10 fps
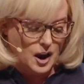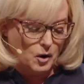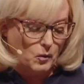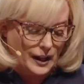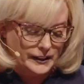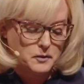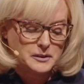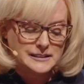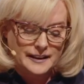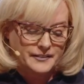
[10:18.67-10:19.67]
While he
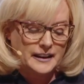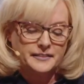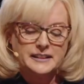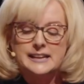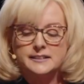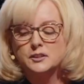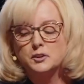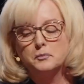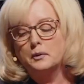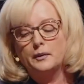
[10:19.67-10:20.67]
was living in the desert
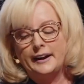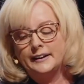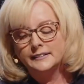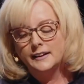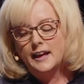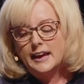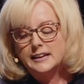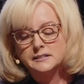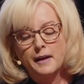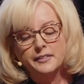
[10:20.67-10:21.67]
of Paran,
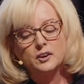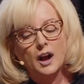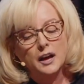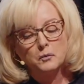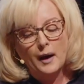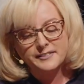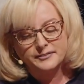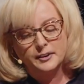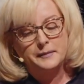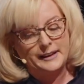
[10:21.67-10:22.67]
his mother got a wife
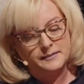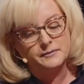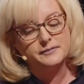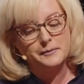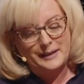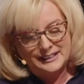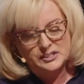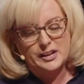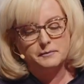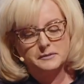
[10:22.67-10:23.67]
from him from
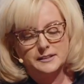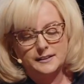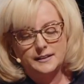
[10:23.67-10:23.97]
Egypt.